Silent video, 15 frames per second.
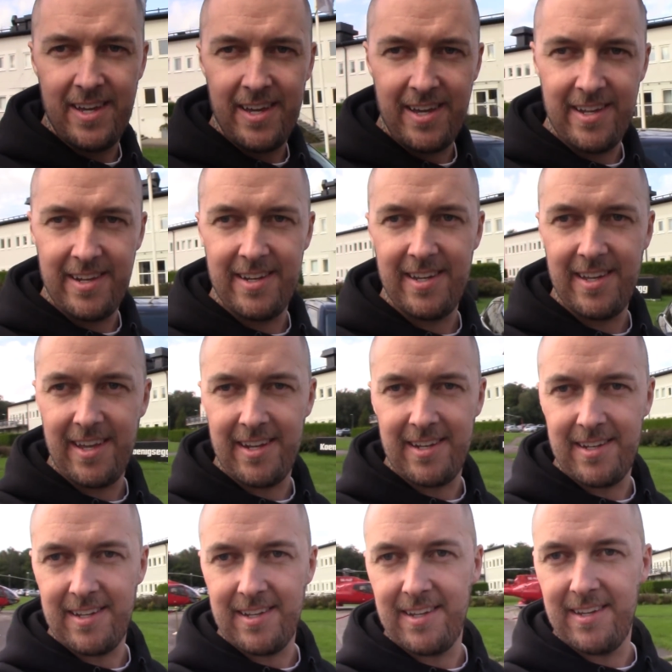and they got
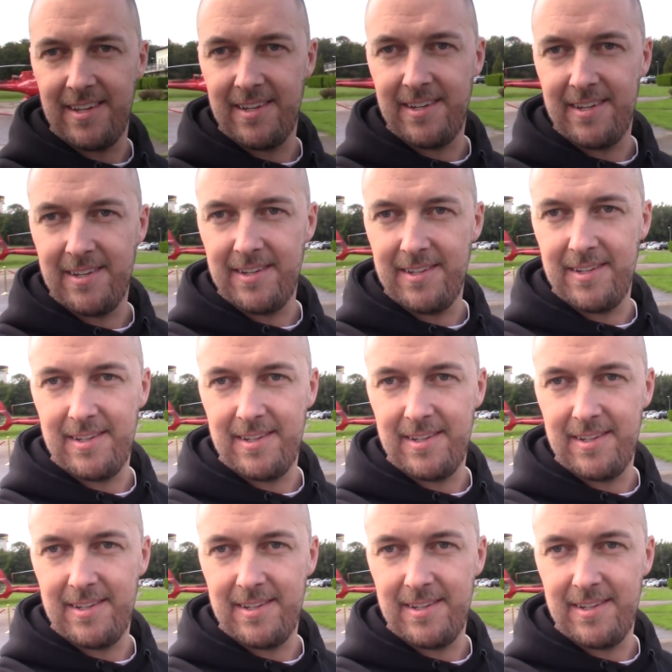a